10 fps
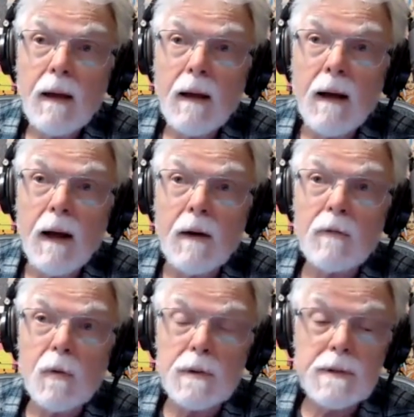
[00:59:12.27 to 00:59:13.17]
of
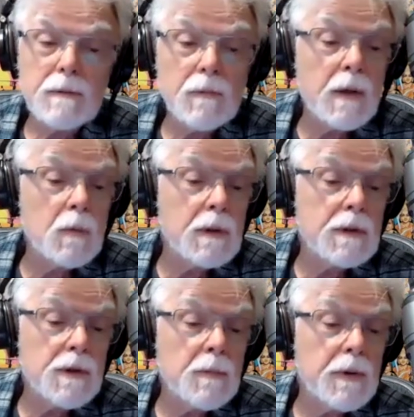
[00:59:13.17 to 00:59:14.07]
course,
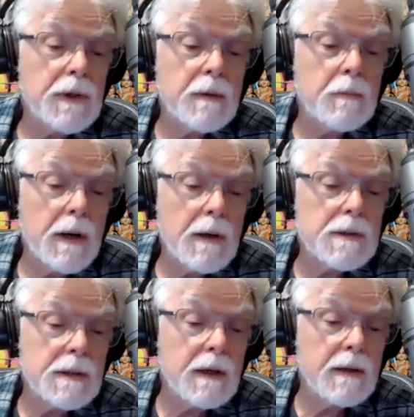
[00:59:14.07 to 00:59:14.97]
redwoods are pretty imposing